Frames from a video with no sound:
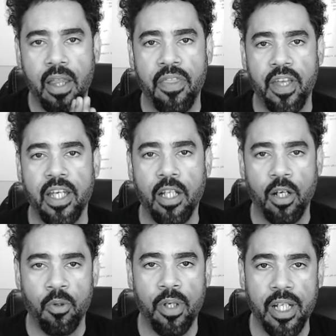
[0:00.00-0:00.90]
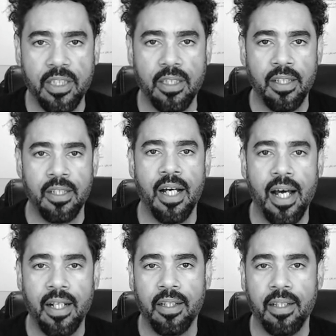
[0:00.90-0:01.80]

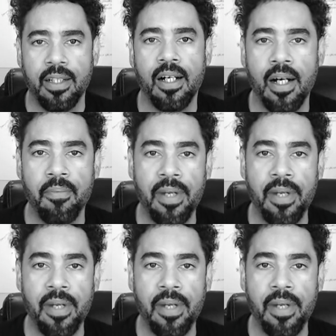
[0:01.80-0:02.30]
thinkgrids.com.